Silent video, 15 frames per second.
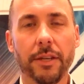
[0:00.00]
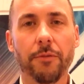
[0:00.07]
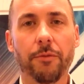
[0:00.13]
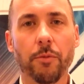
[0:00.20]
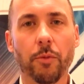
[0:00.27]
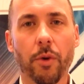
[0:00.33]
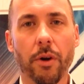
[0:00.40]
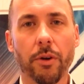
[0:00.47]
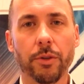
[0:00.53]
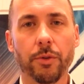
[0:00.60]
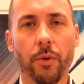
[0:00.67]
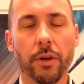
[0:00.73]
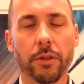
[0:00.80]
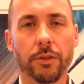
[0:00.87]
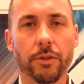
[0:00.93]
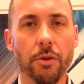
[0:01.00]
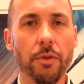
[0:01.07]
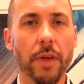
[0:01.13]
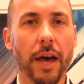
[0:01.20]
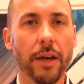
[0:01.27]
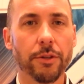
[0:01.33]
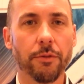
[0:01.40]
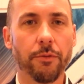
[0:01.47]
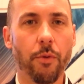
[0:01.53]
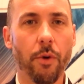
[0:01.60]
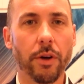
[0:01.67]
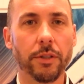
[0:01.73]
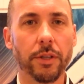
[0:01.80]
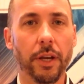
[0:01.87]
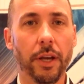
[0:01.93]
it from KronosWorks
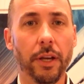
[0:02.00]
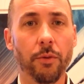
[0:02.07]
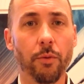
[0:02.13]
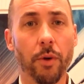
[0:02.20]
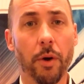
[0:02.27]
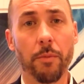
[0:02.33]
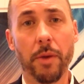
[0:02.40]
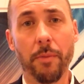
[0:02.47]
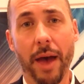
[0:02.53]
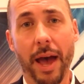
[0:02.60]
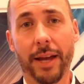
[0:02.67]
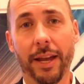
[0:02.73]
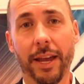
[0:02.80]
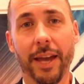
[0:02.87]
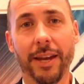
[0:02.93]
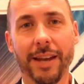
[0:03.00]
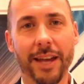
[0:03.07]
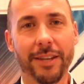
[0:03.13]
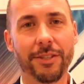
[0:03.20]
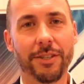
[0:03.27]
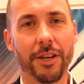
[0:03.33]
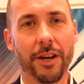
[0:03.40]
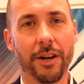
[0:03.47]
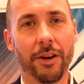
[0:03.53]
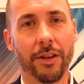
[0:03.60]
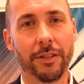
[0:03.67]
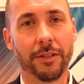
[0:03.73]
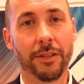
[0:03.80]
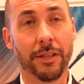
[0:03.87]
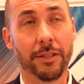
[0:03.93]
2014. We'll be back again next year
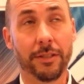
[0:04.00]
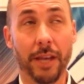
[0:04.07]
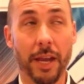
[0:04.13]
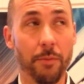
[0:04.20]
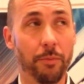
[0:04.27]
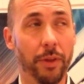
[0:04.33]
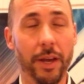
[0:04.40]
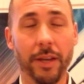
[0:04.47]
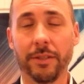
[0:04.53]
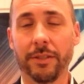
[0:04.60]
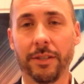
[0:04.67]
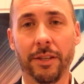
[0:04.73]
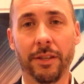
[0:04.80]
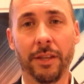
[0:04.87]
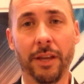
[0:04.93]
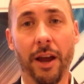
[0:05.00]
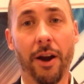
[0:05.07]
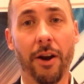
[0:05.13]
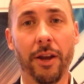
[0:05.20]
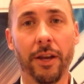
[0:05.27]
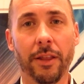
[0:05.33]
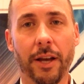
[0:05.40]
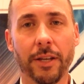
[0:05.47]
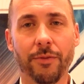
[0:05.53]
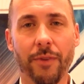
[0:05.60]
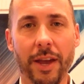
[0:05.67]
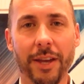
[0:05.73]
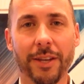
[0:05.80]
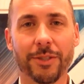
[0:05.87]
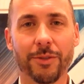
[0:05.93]
at the same place in the Aria in Las
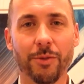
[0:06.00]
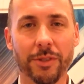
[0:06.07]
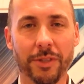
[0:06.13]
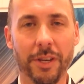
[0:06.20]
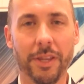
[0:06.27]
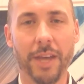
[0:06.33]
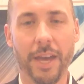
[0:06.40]
Vegas. We'll see you